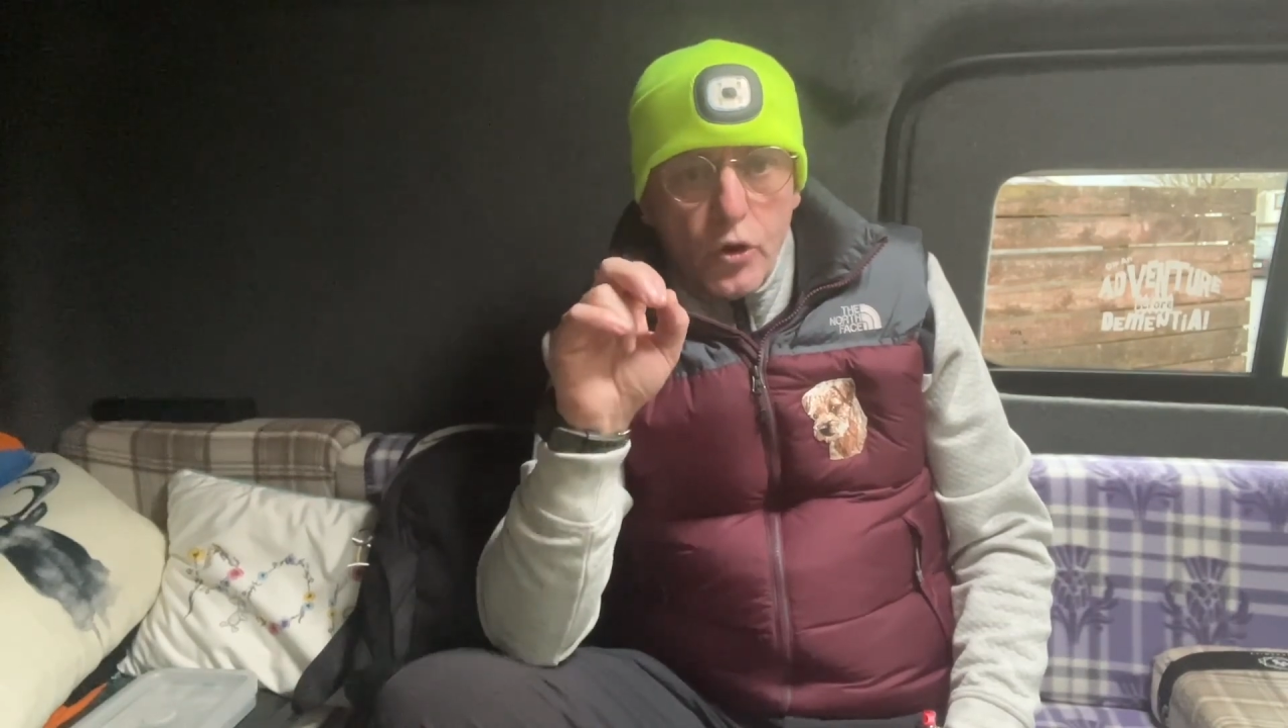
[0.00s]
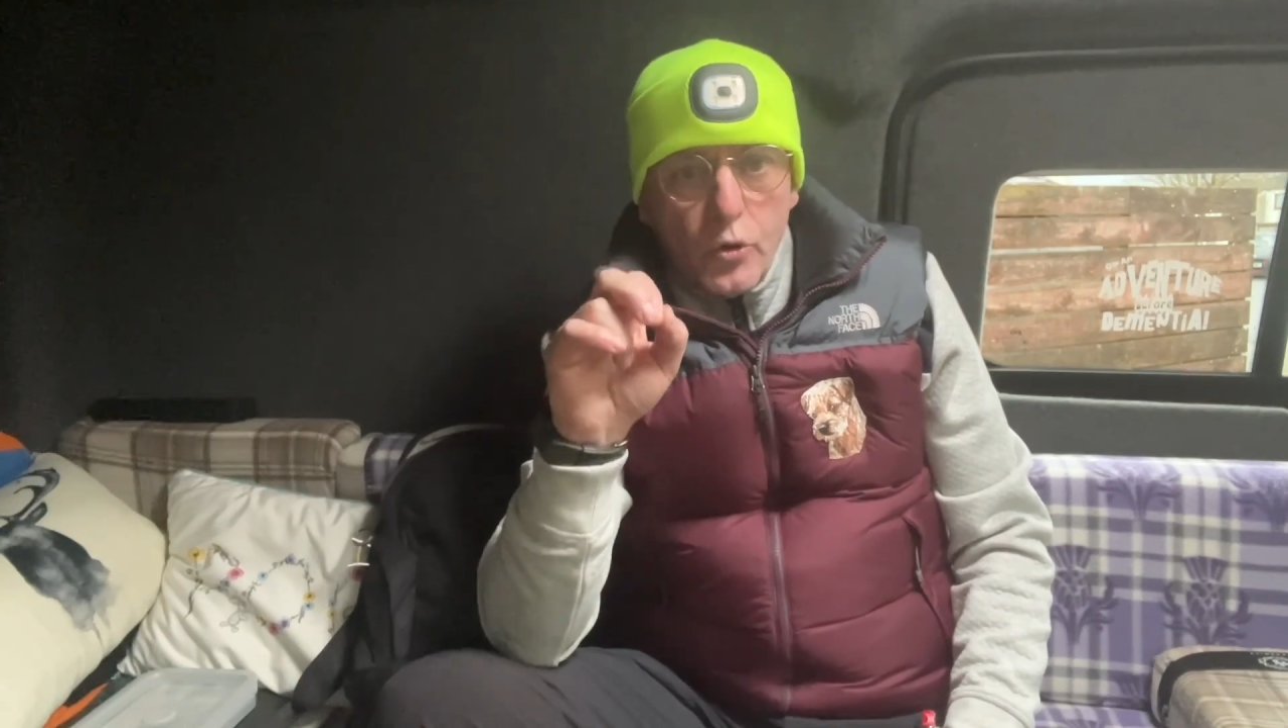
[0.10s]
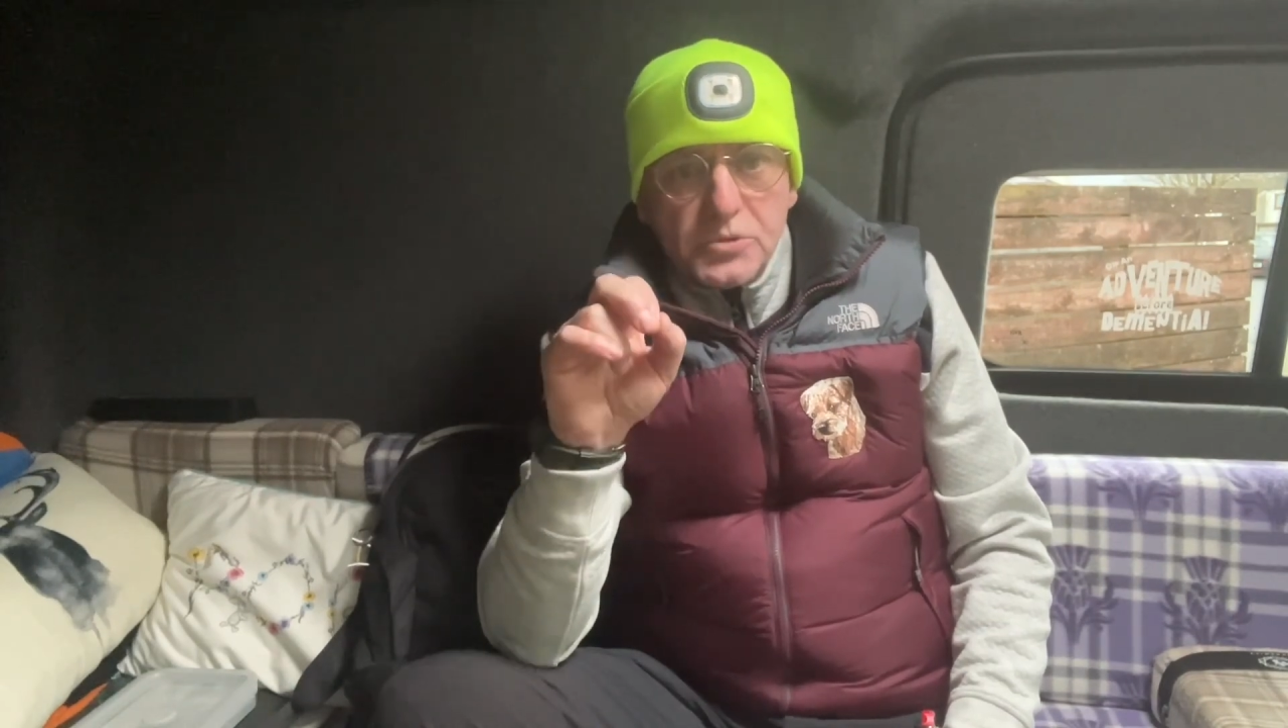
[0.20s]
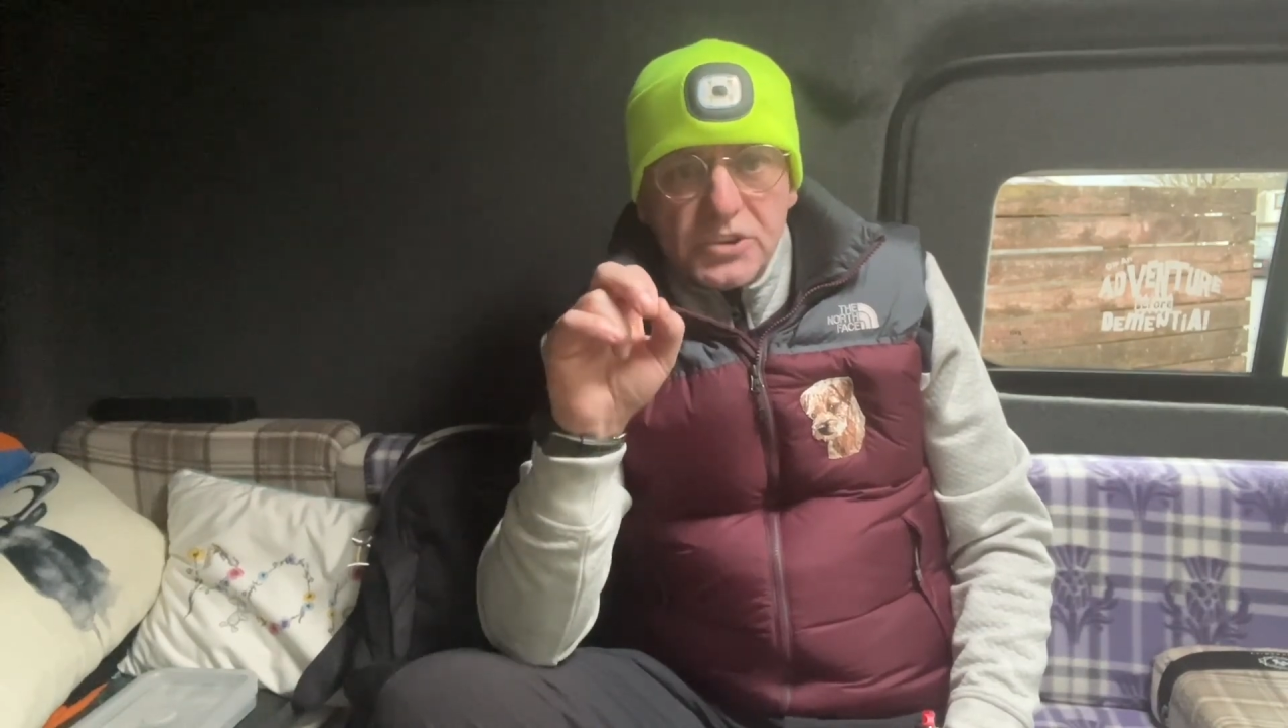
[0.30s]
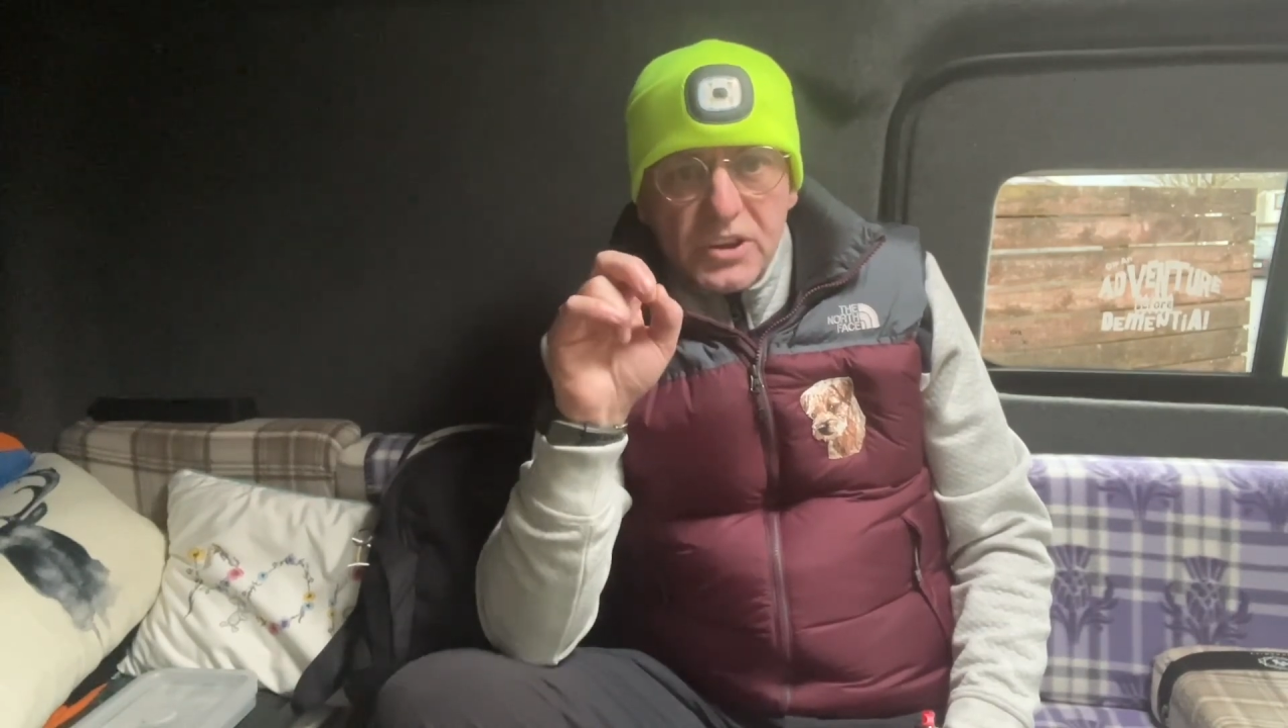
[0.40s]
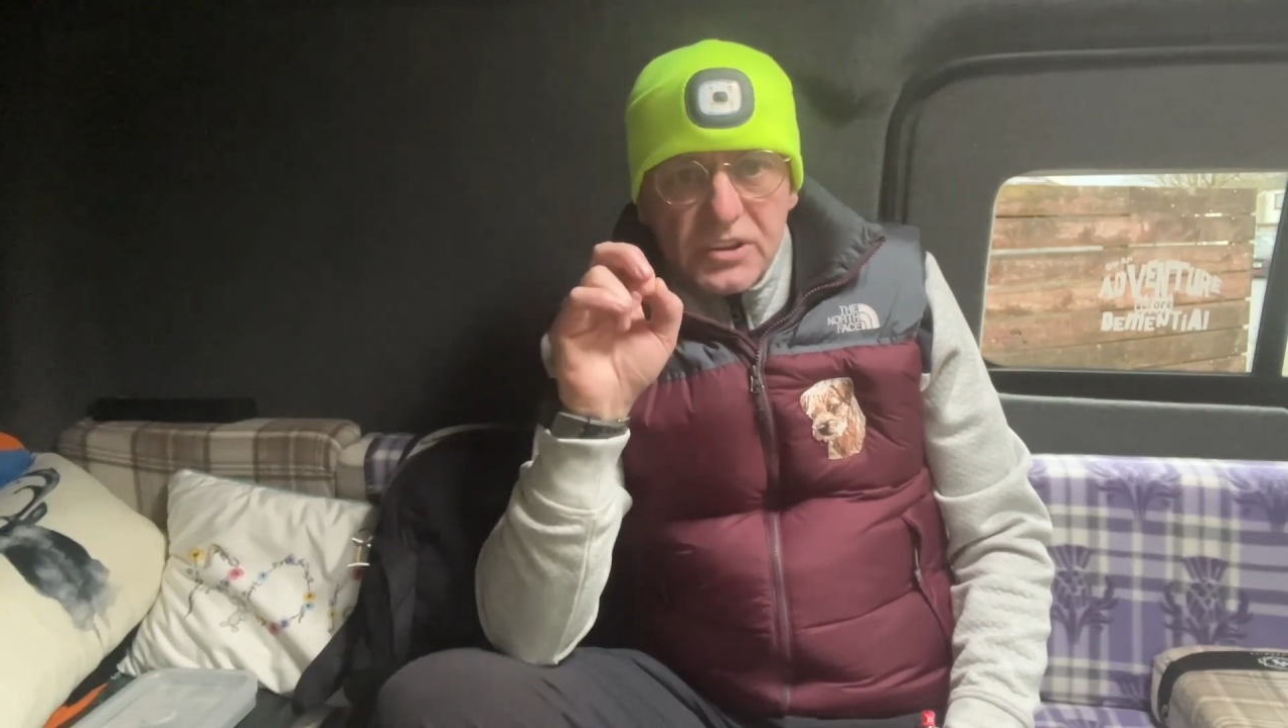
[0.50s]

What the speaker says: object